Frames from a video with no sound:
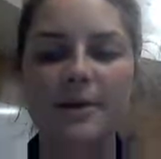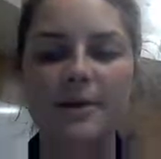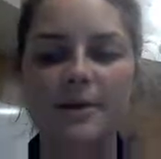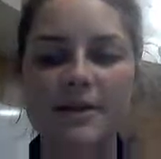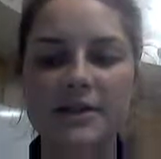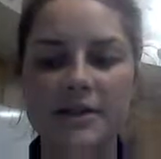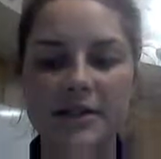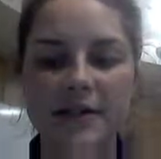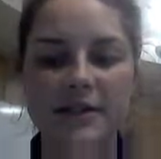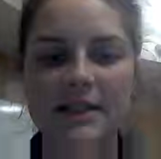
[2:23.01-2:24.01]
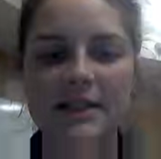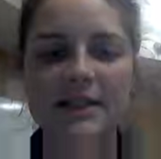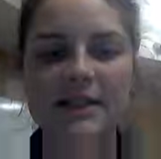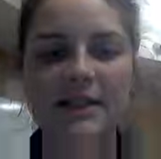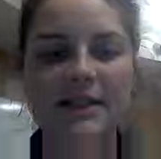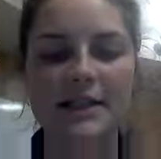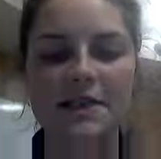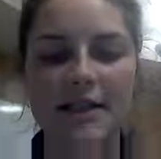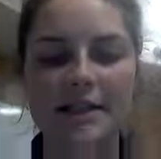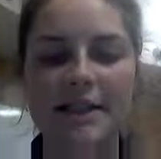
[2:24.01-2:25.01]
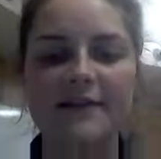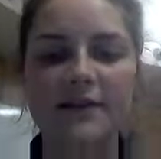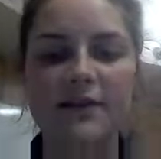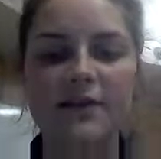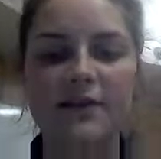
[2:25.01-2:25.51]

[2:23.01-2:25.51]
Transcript: with students are trusted. This trust gives the